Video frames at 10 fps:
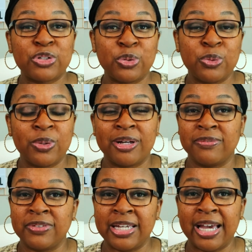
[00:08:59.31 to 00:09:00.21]
to a
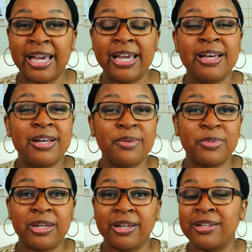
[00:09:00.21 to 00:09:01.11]
VA
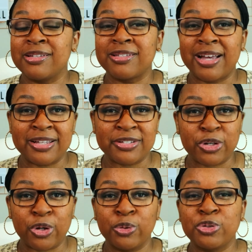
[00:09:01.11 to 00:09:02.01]
because as a
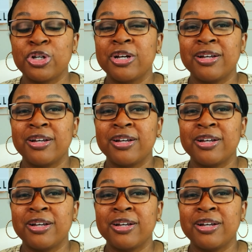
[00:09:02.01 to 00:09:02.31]
coach,